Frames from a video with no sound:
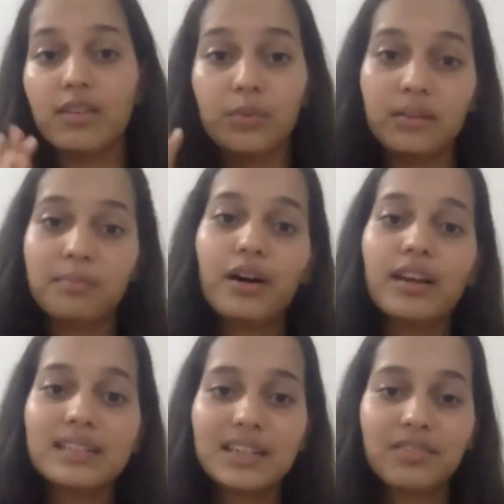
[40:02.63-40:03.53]
or with a
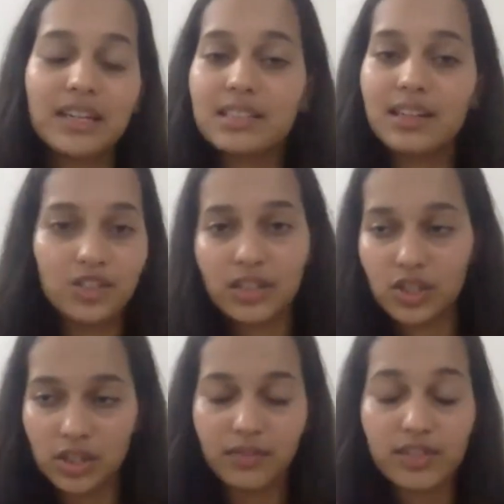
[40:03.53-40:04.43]
policy research
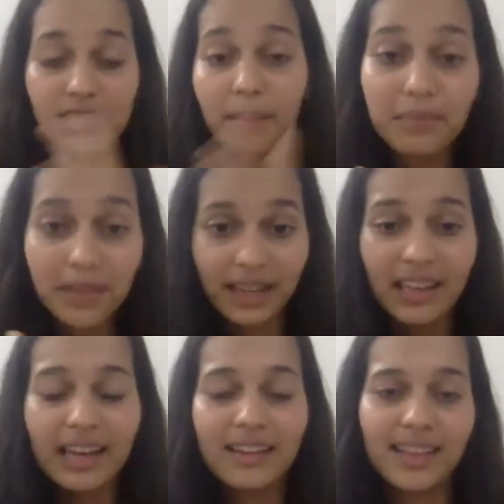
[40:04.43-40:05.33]
initiative or something
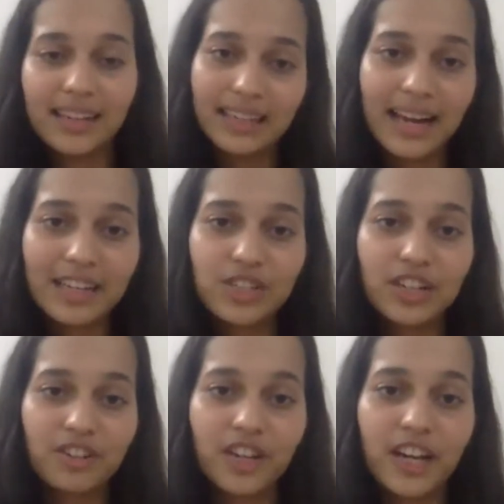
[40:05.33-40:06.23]
that can actually
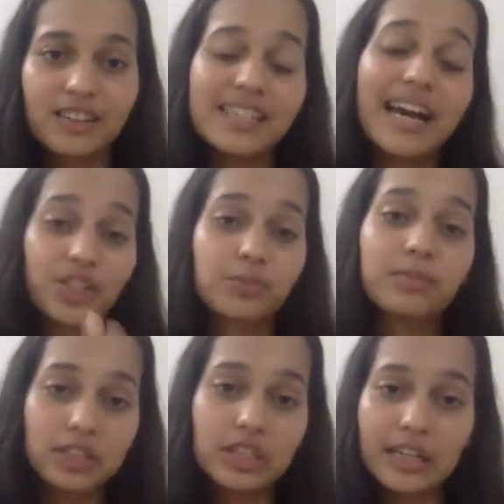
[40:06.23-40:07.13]
create
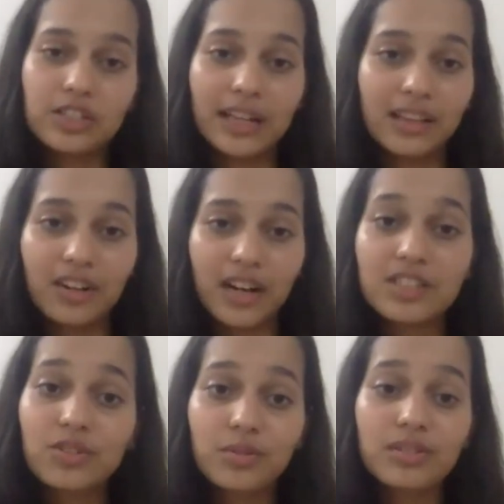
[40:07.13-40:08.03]
tangible change at the
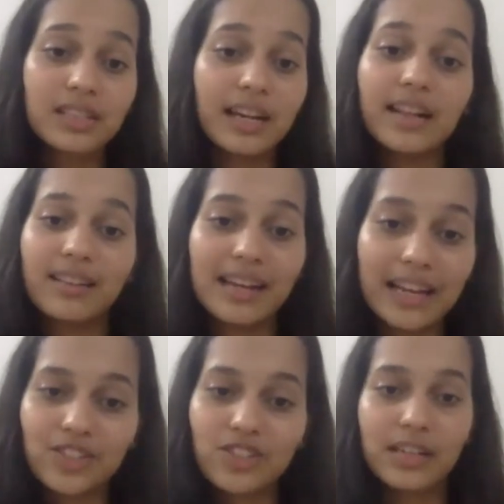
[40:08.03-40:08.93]
grassroots and at the
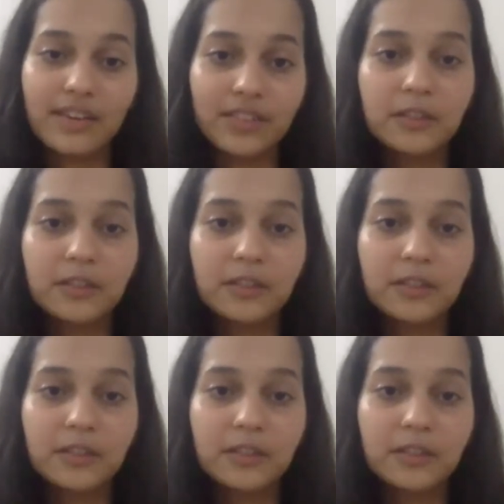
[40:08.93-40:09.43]
national level